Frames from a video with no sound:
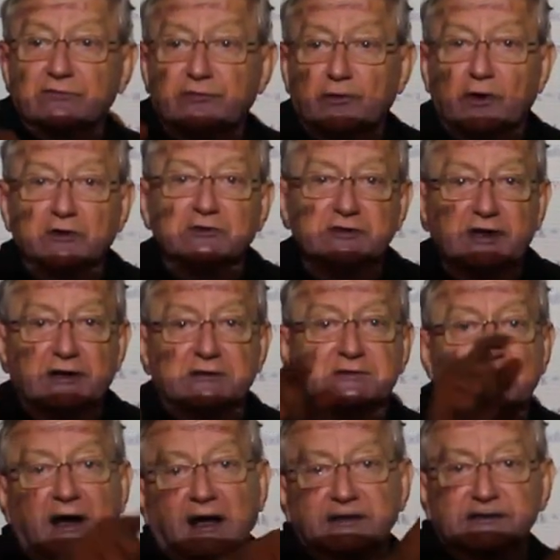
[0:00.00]
14
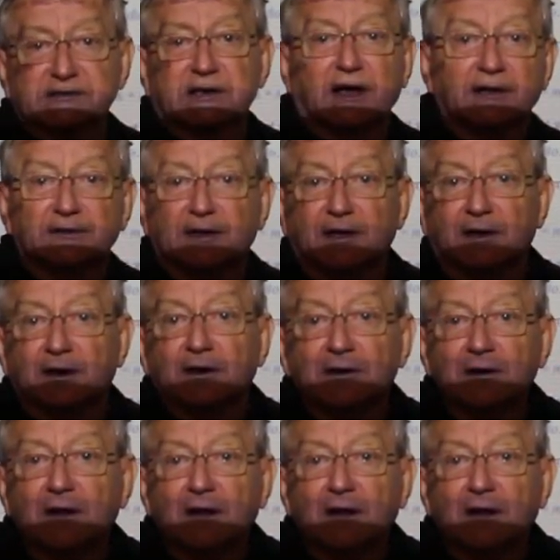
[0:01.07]
dots on there,